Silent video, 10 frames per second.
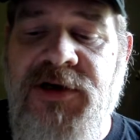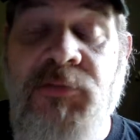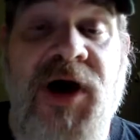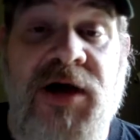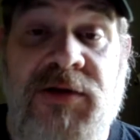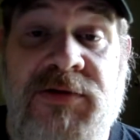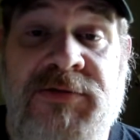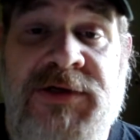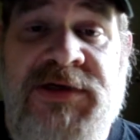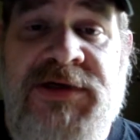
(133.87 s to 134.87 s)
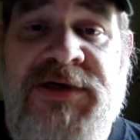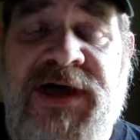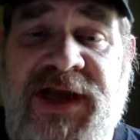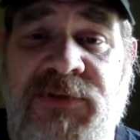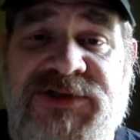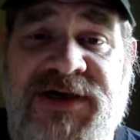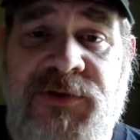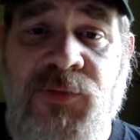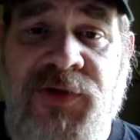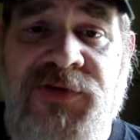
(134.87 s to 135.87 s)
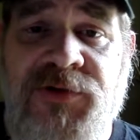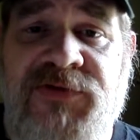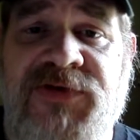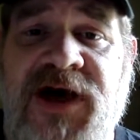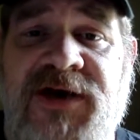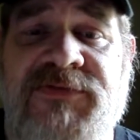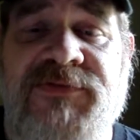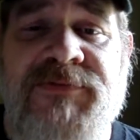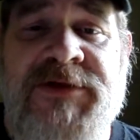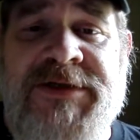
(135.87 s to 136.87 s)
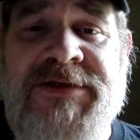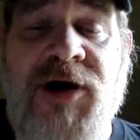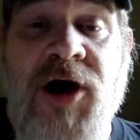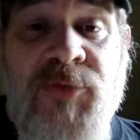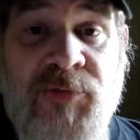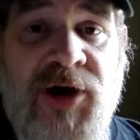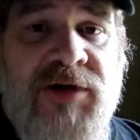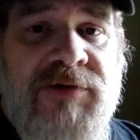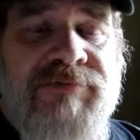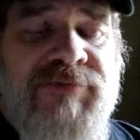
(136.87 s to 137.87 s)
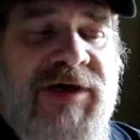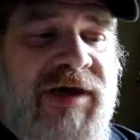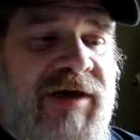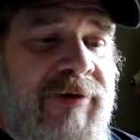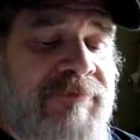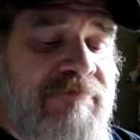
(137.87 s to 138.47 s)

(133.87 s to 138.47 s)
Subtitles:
model, and that was a 135 armor model, a